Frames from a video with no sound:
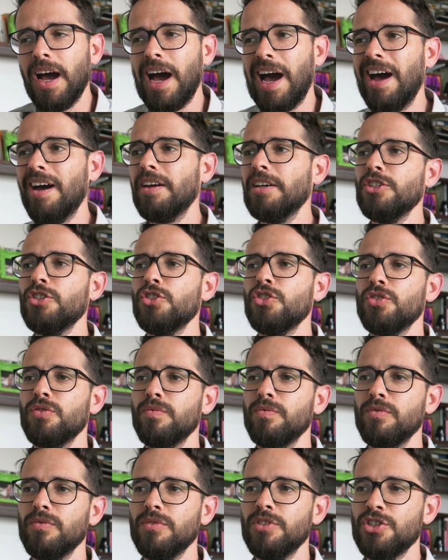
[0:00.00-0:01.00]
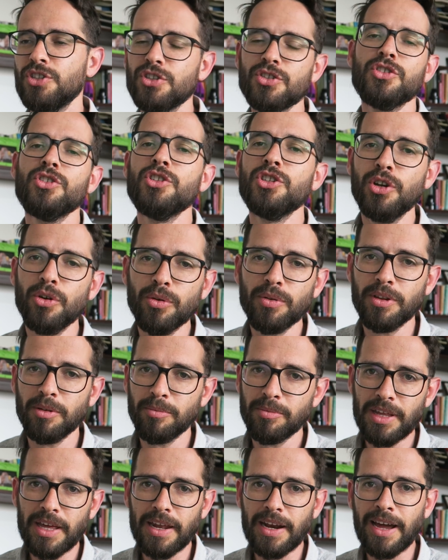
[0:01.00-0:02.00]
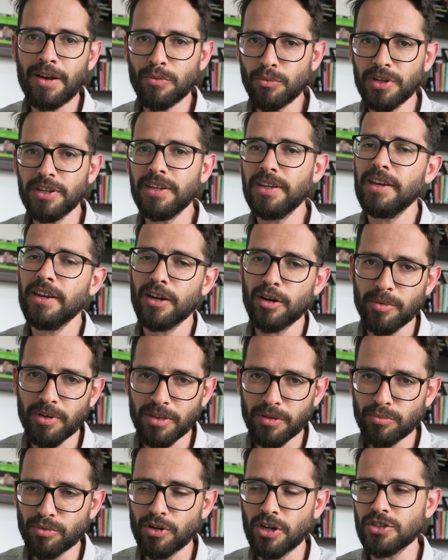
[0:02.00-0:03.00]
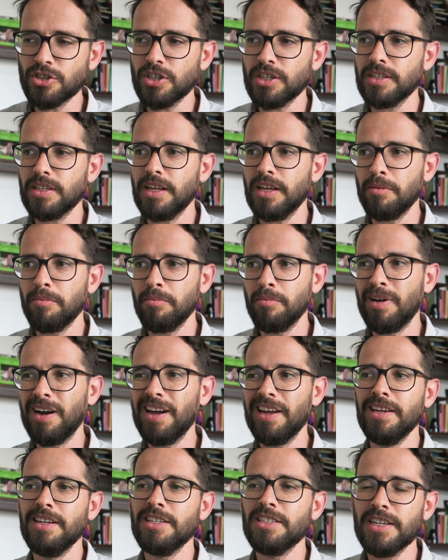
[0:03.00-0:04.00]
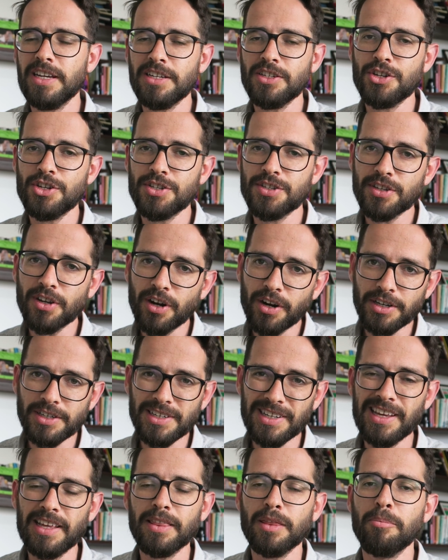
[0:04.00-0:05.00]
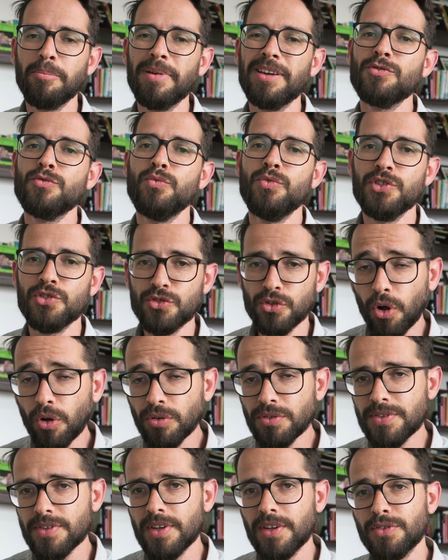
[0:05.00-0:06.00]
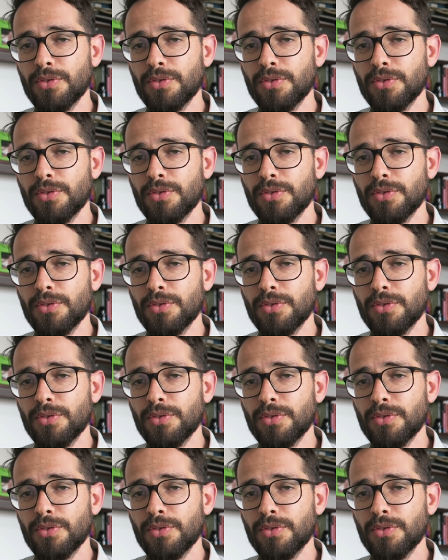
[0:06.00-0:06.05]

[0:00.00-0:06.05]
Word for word: I just show them that I really care about the project and my intentions are to get the best results.